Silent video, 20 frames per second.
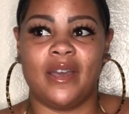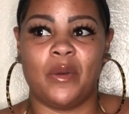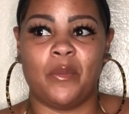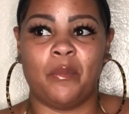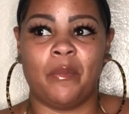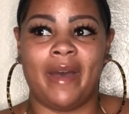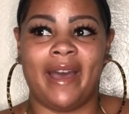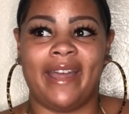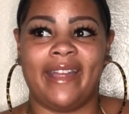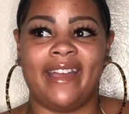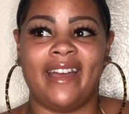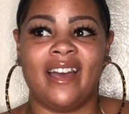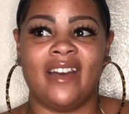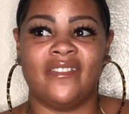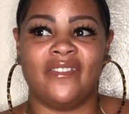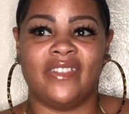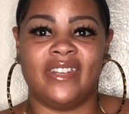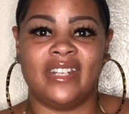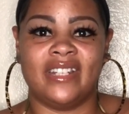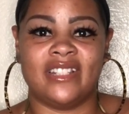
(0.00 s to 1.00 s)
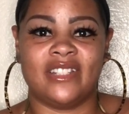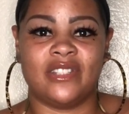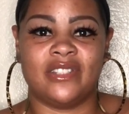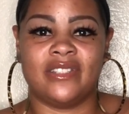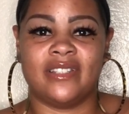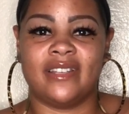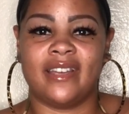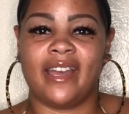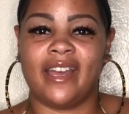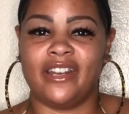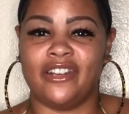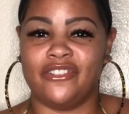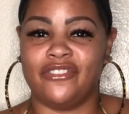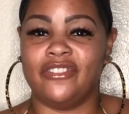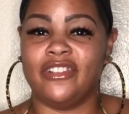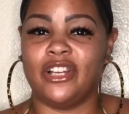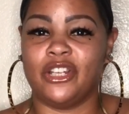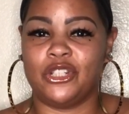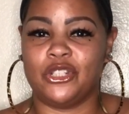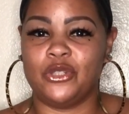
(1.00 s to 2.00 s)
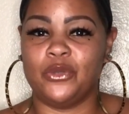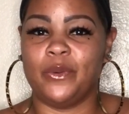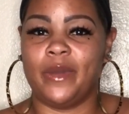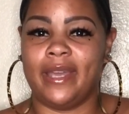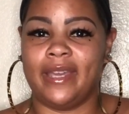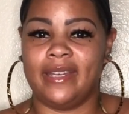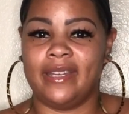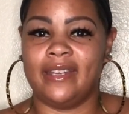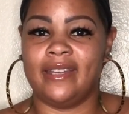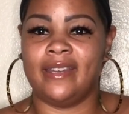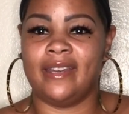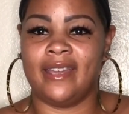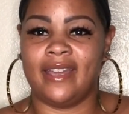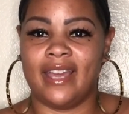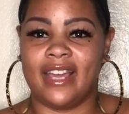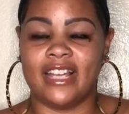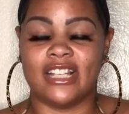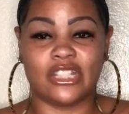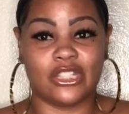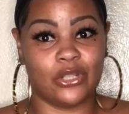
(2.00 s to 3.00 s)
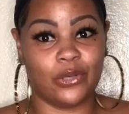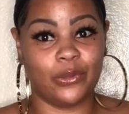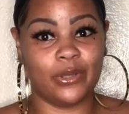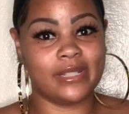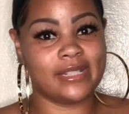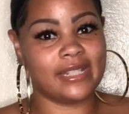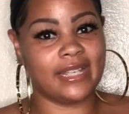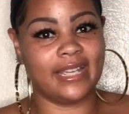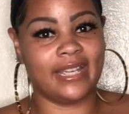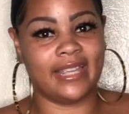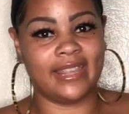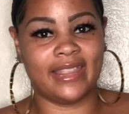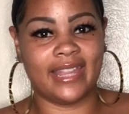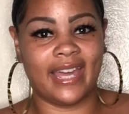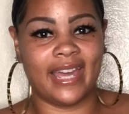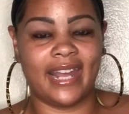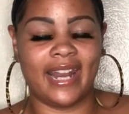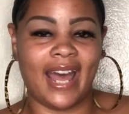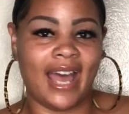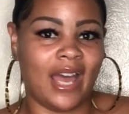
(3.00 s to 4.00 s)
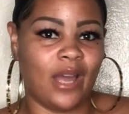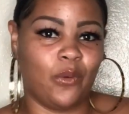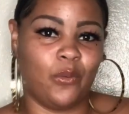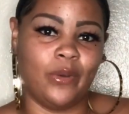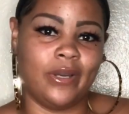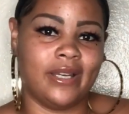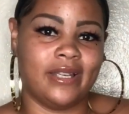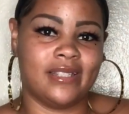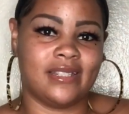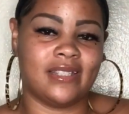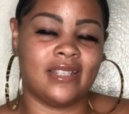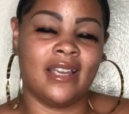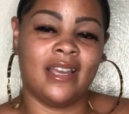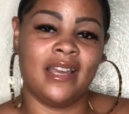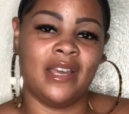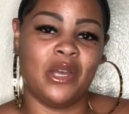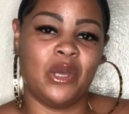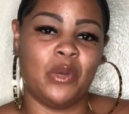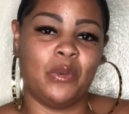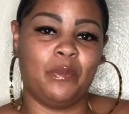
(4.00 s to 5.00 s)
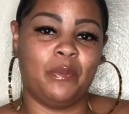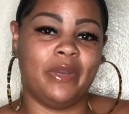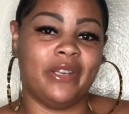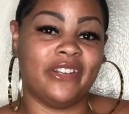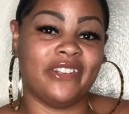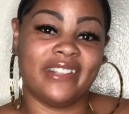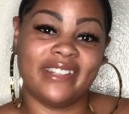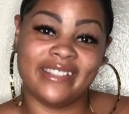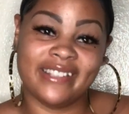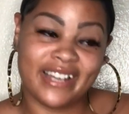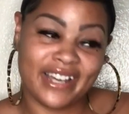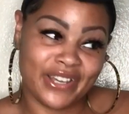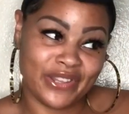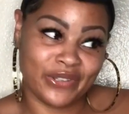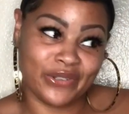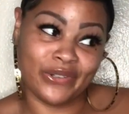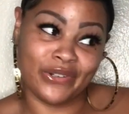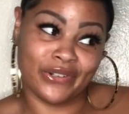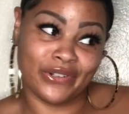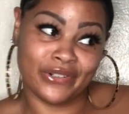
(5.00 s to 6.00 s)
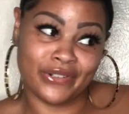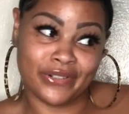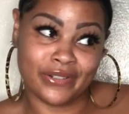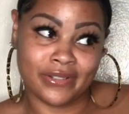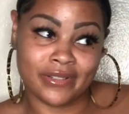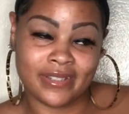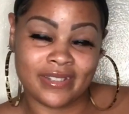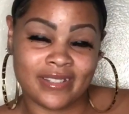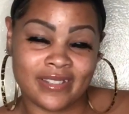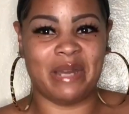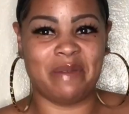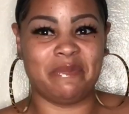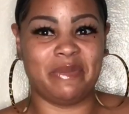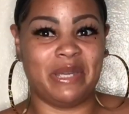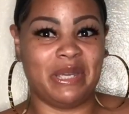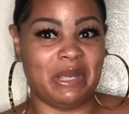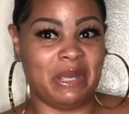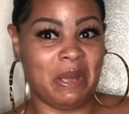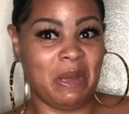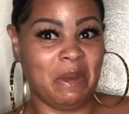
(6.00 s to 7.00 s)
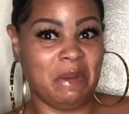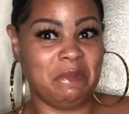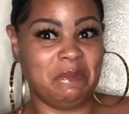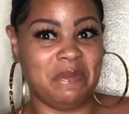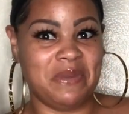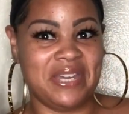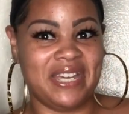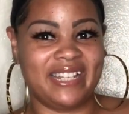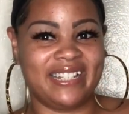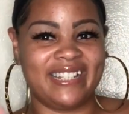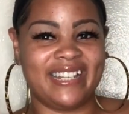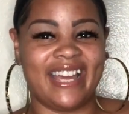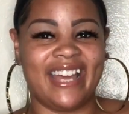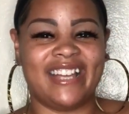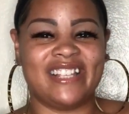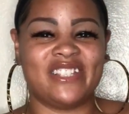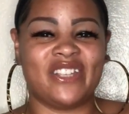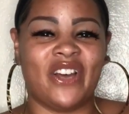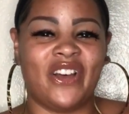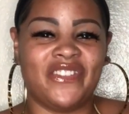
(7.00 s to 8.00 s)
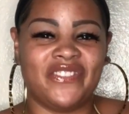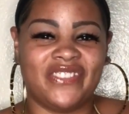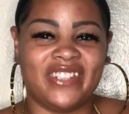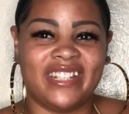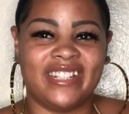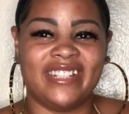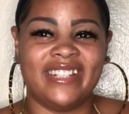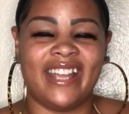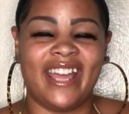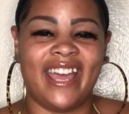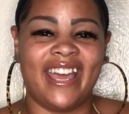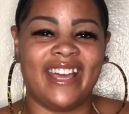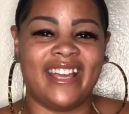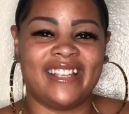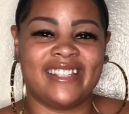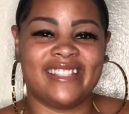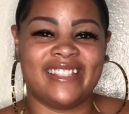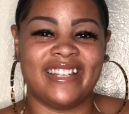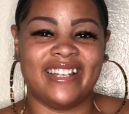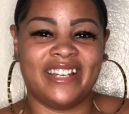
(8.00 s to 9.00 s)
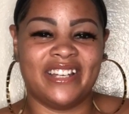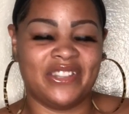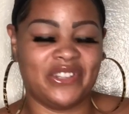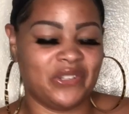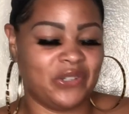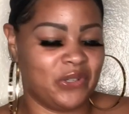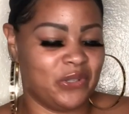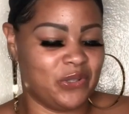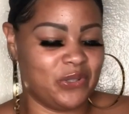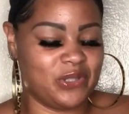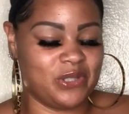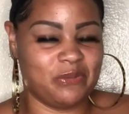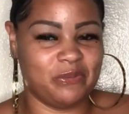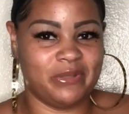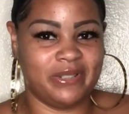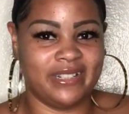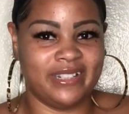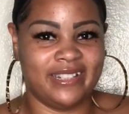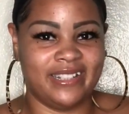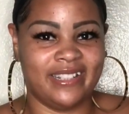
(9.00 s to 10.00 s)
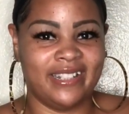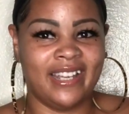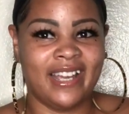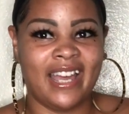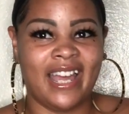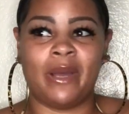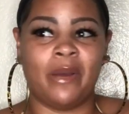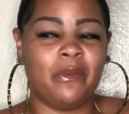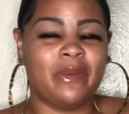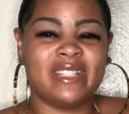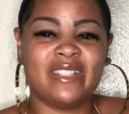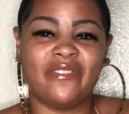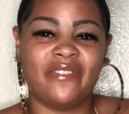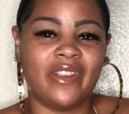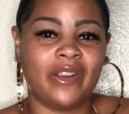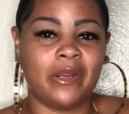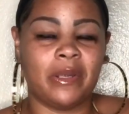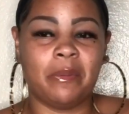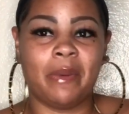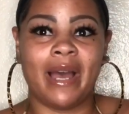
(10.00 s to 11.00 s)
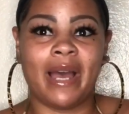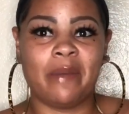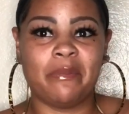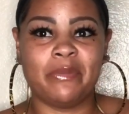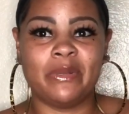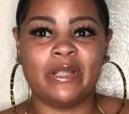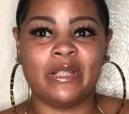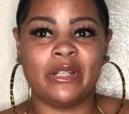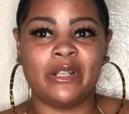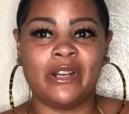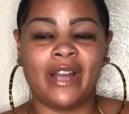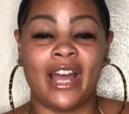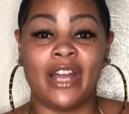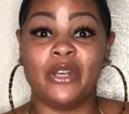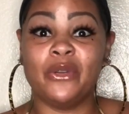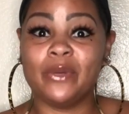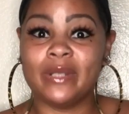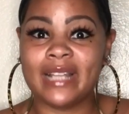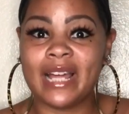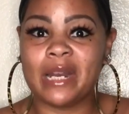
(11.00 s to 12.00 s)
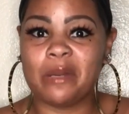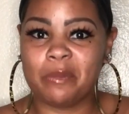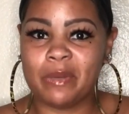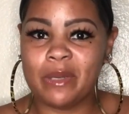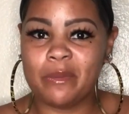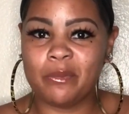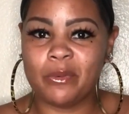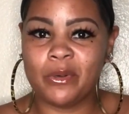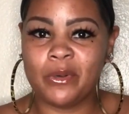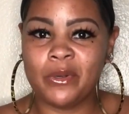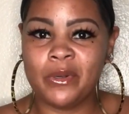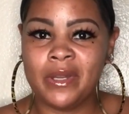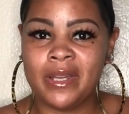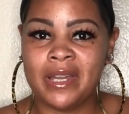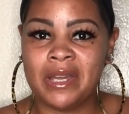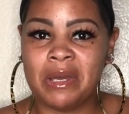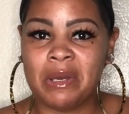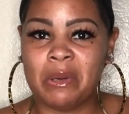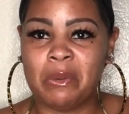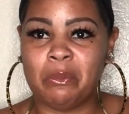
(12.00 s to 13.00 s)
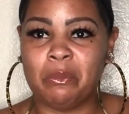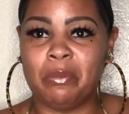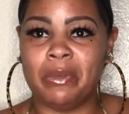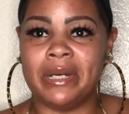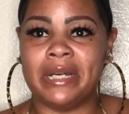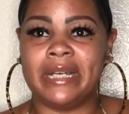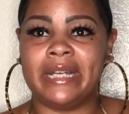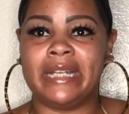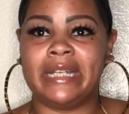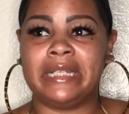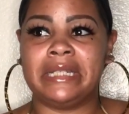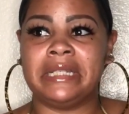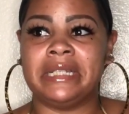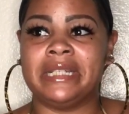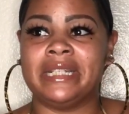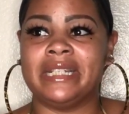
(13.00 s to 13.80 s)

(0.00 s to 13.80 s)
my confidence kind of fluctuated, as noticing that I was bigger than the other girls, not being picked as often as the other girls would. I wasn't very popular. I knew a lot of people, but